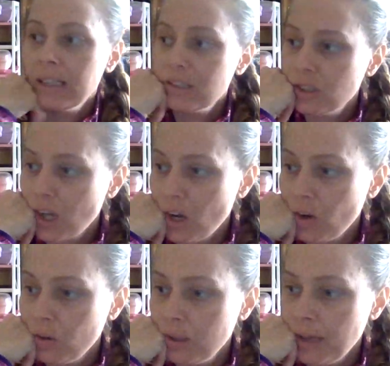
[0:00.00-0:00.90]

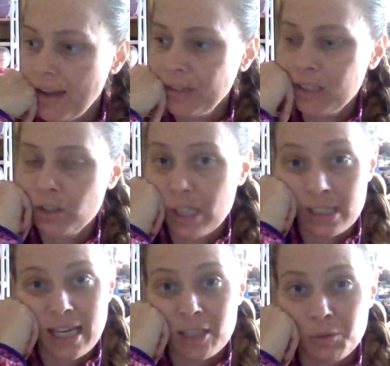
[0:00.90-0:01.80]
so having a jinn
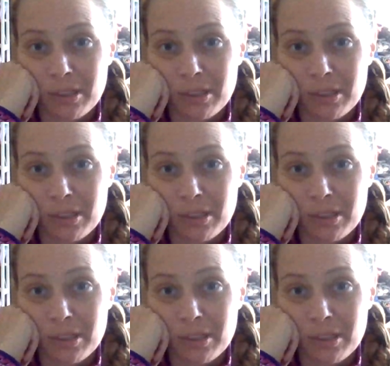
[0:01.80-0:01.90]
attachment